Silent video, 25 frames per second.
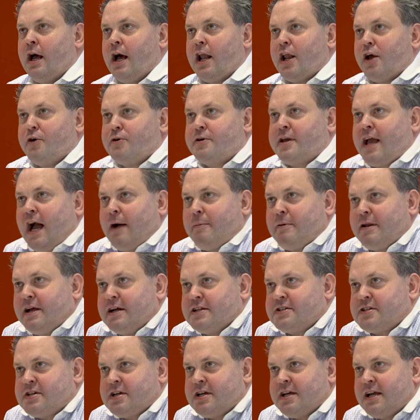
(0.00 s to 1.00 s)
Hello,
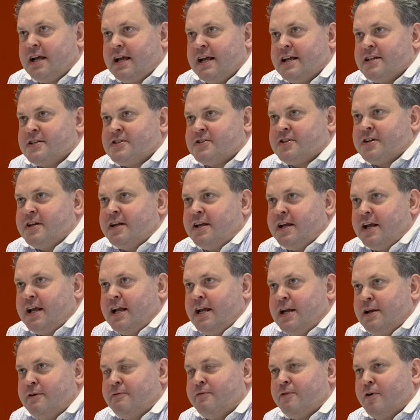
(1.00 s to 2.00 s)
Cabinet. It's the
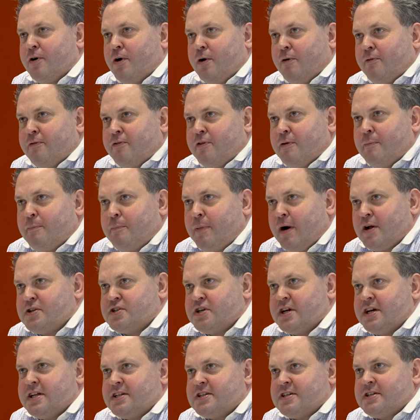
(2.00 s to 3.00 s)
eve of the
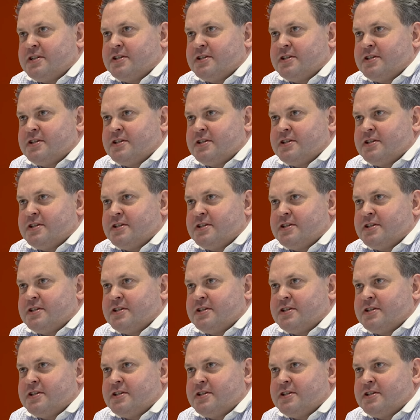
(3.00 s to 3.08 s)
budget,